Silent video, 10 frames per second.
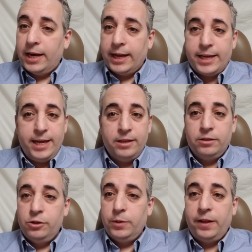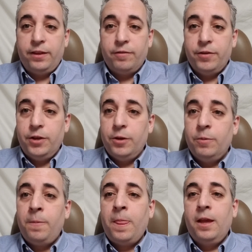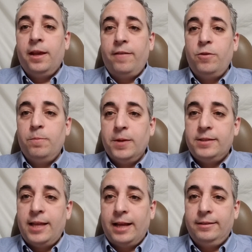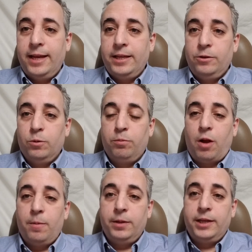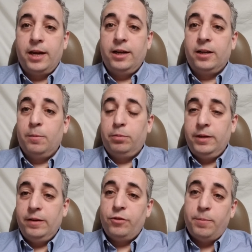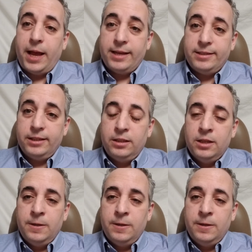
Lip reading: I can't do anything for you if you miss that date. You will probably get an incomplete if you're passing.